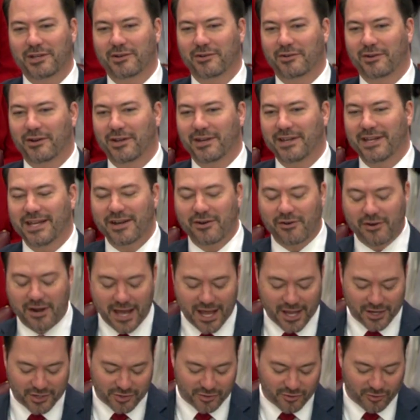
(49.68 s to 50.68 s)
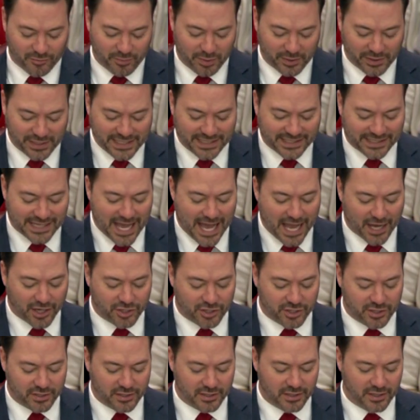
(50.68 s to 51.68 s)
or an international police
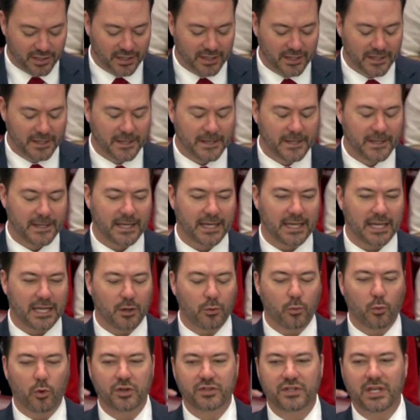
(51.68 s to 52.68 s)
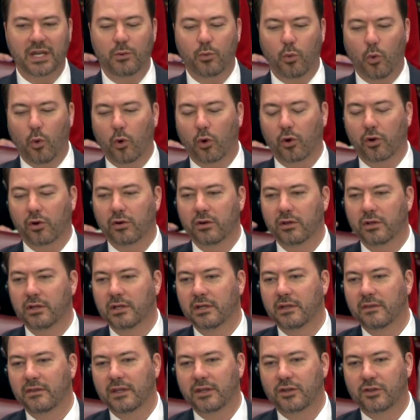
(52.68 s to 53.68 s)
action, it was a war
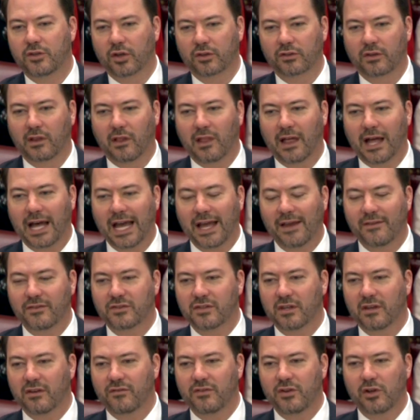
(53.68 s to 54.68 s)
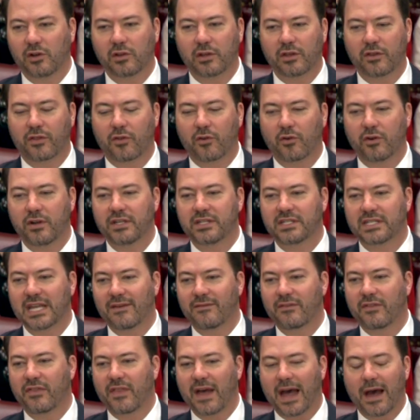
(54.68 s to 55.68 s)
that took the lives of nearly
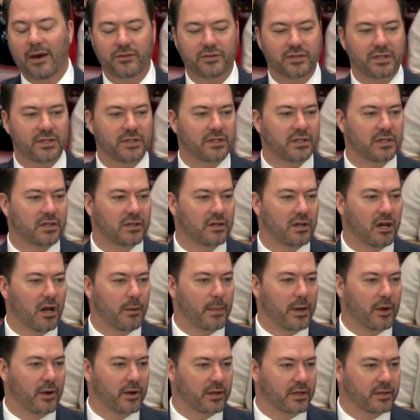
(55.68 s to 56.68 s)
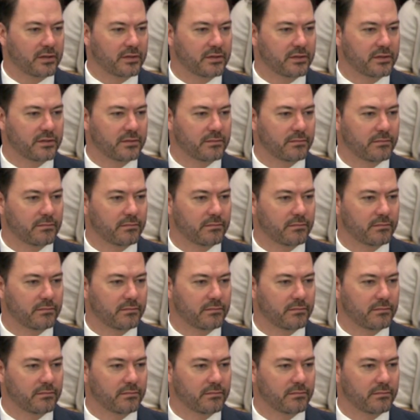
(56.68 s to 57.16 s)
37,000 Americans.